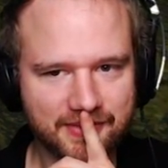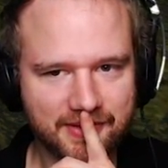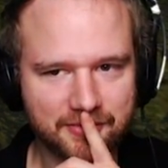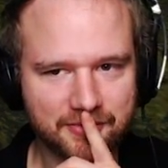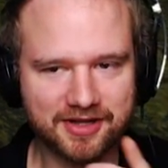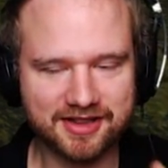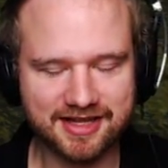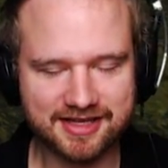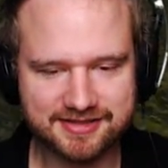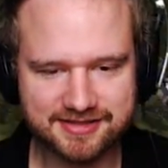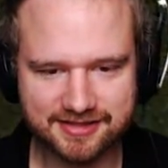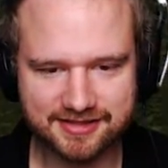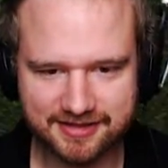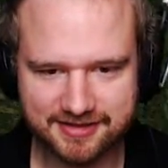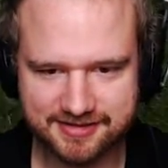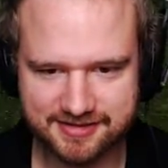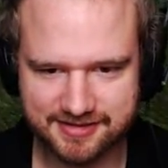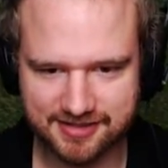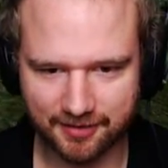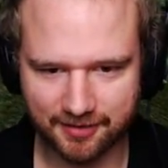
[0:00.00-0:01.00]
Well, that's at
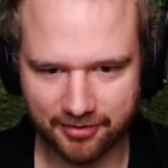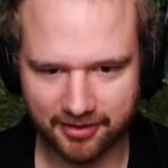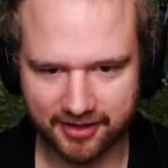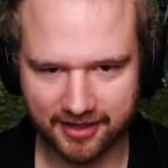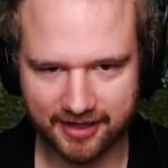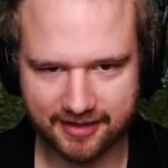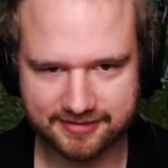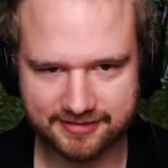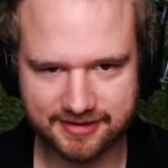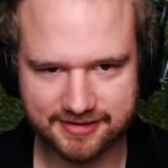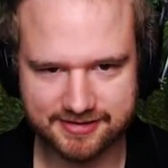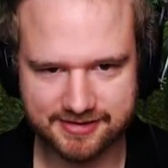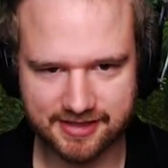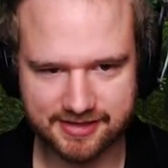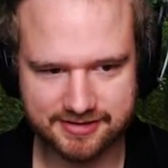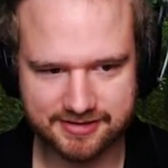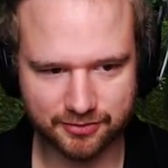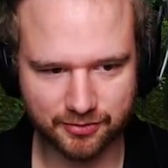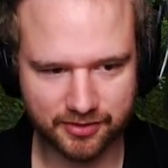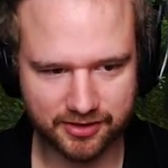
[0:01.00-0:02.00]
least something, as I
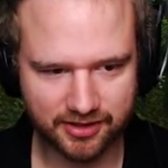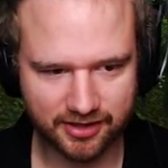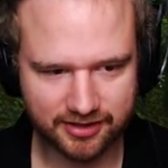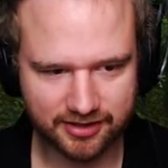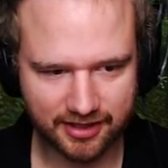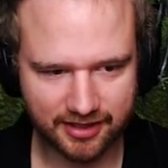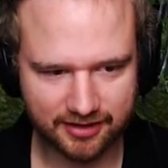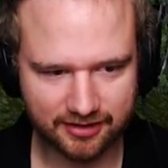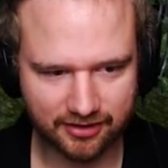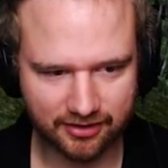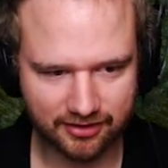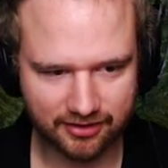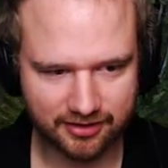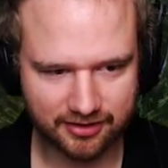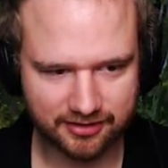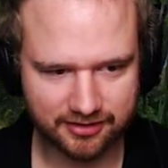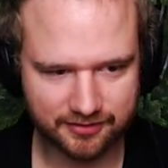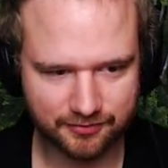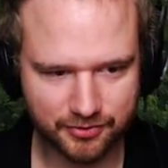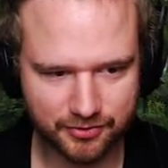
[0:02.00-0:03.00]
said. So we're no
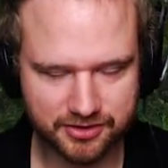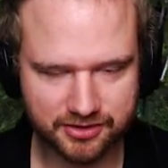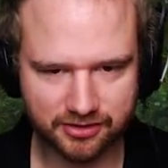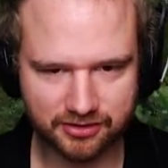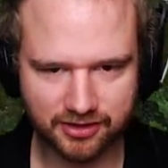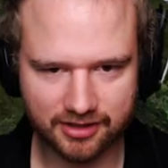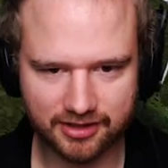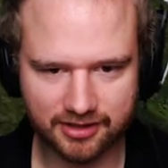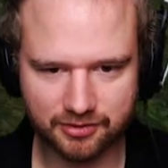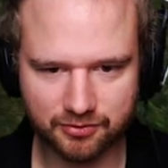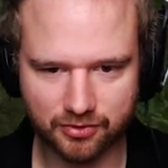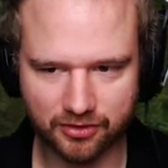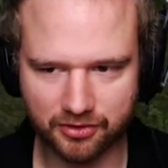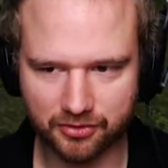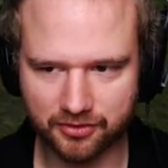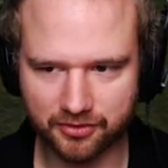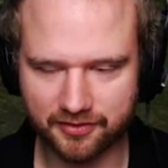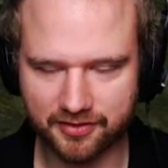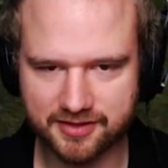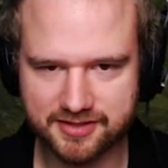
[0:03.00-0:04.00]
longer at war
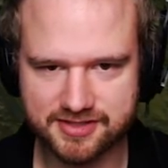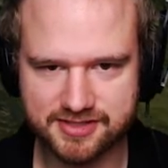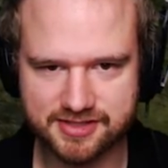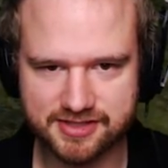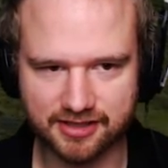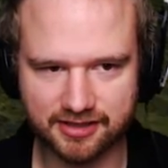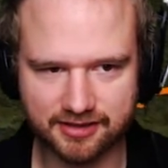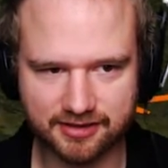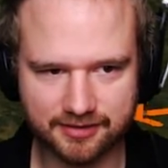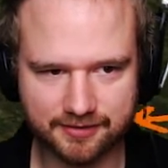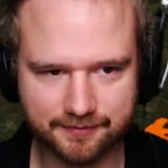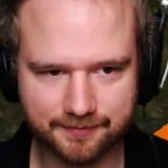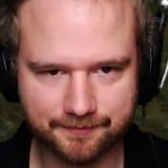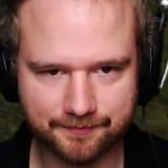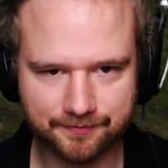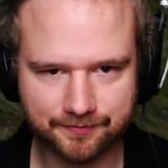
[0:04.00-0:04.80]
with the Sun.